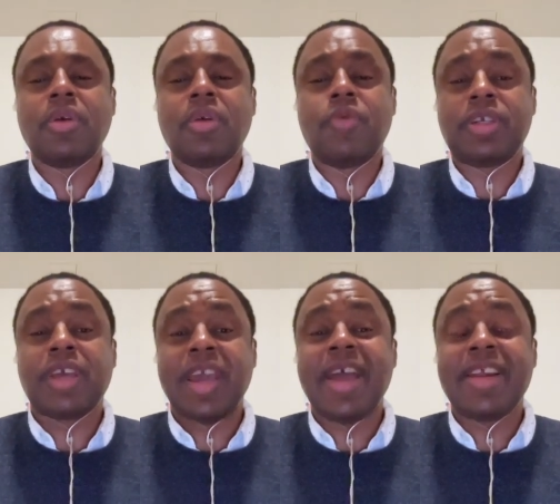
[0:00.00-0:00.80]
which
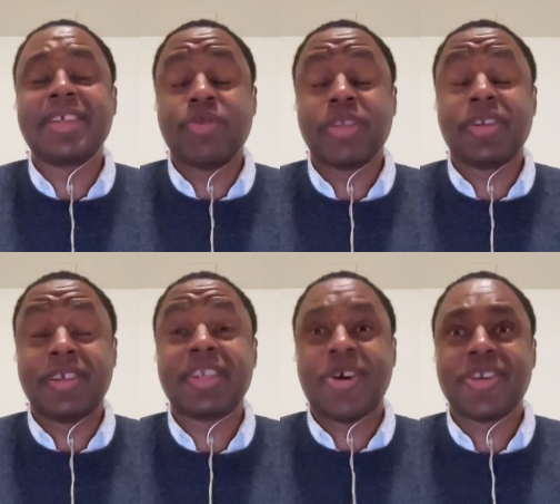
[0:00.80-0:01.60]
again is
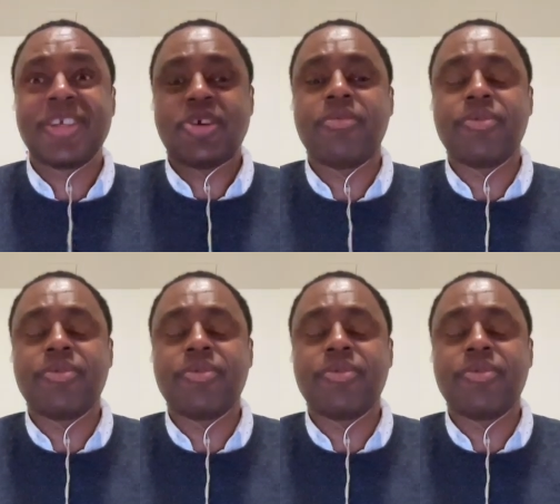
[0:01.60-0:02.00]
Switzerland's largest art